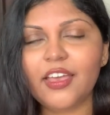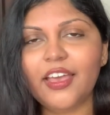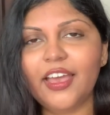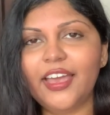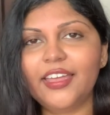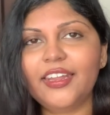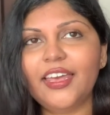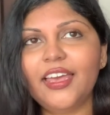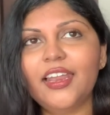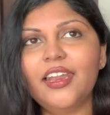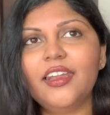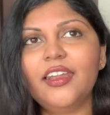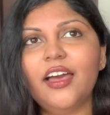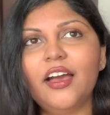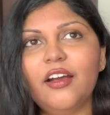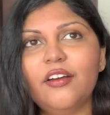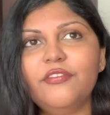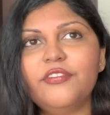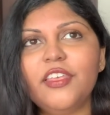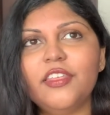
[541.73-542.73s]
And I
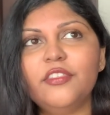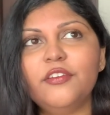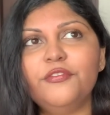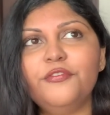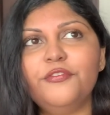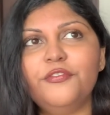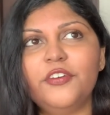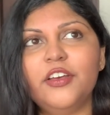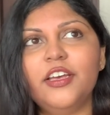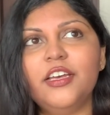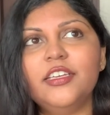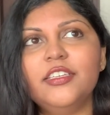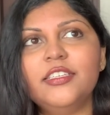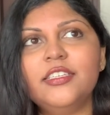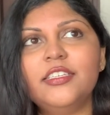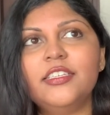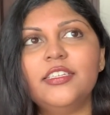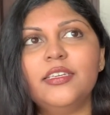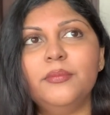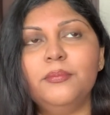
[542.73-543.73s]
love that the
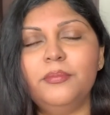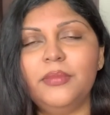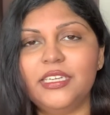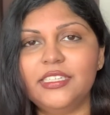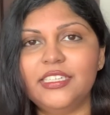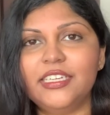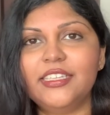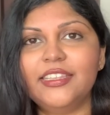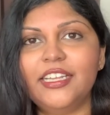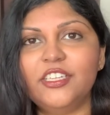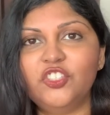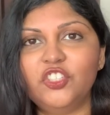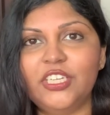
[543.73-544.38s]
first meeting that she